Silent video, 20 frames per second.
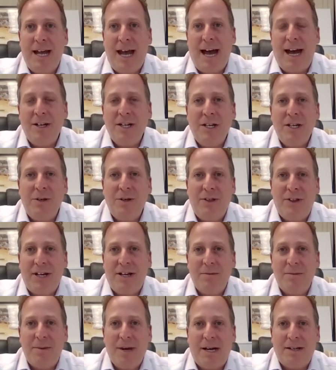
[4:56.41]
How do you
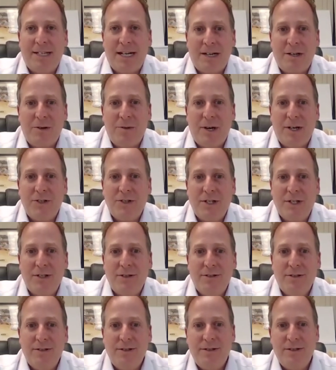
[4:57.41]
think about that question?